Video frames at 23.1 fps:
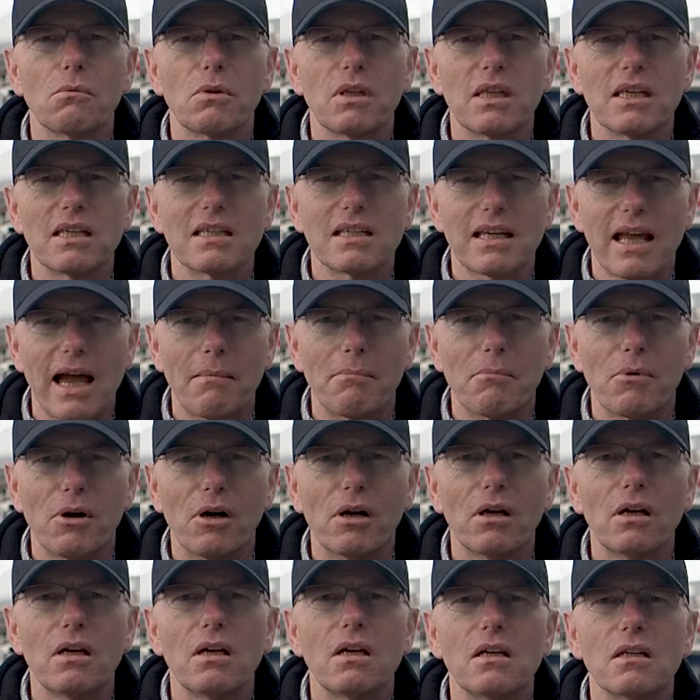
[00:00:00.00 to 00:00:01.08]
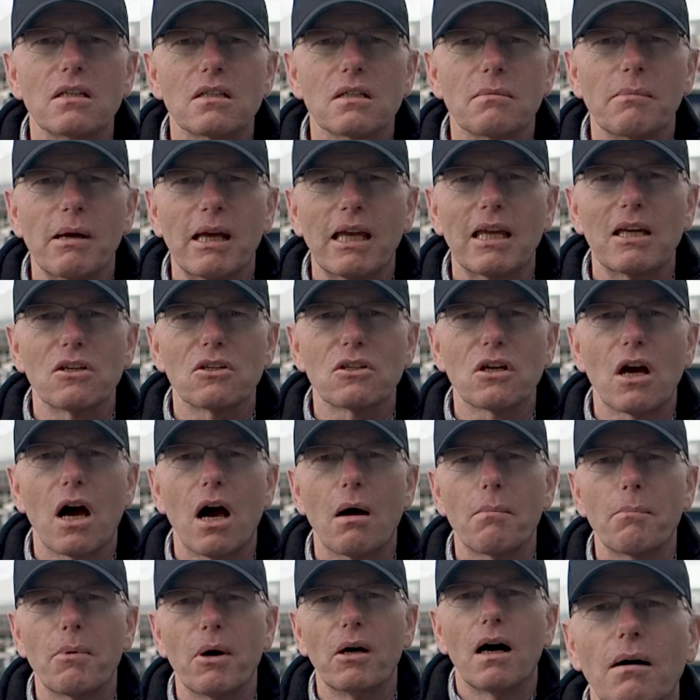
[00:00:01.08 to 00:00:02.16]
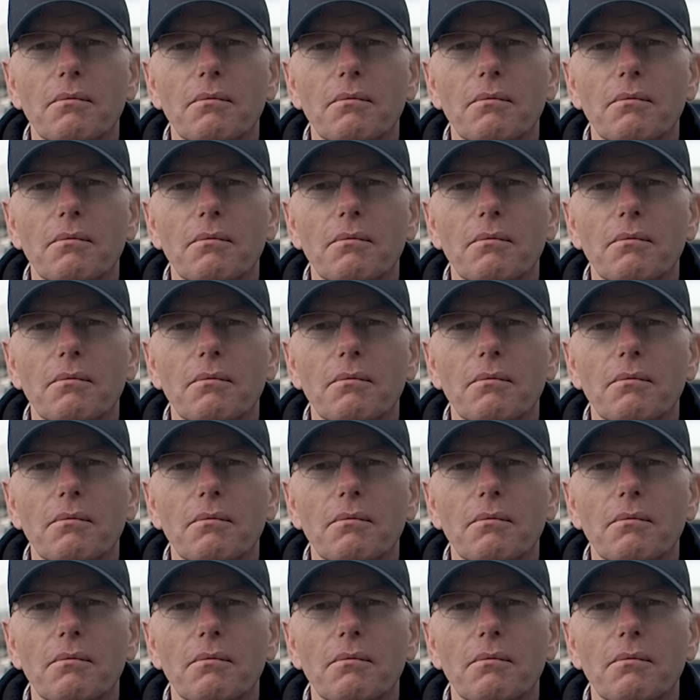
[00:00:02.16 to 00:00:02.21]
with this camera to make it sharper.